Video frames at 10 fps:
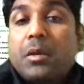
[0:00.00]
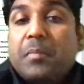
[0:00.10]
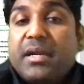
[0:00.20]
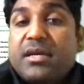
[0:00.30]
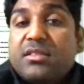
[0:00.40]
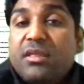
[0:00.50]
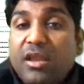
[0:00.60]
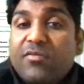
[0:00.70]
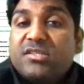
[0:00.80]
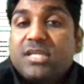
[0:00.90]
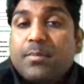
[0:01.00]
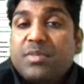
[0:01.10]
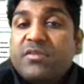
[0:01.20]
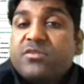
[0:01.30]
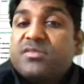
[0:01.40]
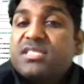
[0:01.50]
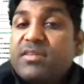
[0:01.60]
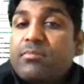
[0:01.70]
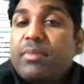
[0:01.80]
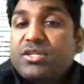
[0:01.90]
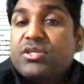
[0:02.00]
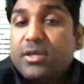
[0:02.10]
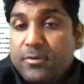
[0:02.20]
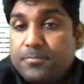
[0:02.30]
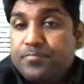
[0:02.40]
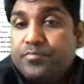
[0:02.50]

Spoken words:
But 3 was something which was never mentioned.